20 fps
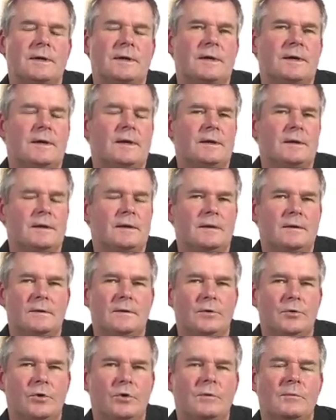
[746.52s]
In
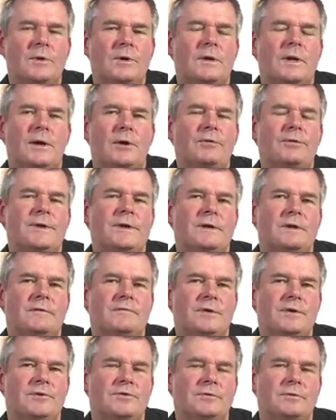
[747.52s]
normal, healthy
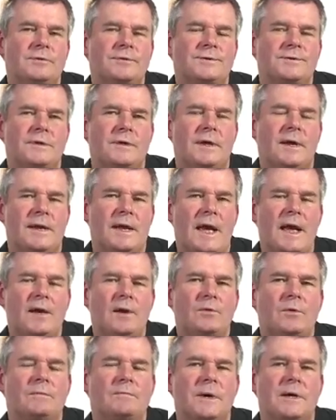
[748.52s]
individuals, an
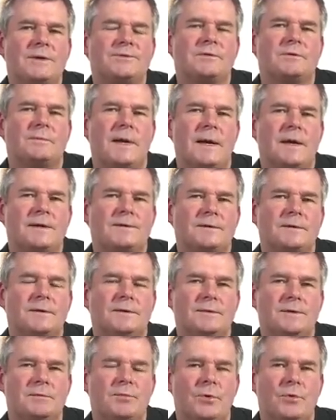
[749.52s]
adequate muscle mass
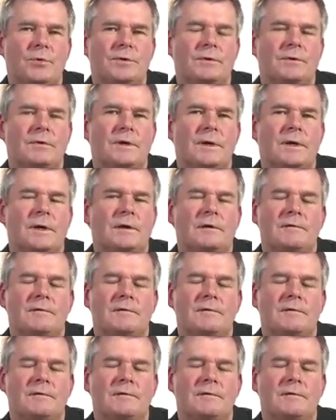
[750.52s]
is important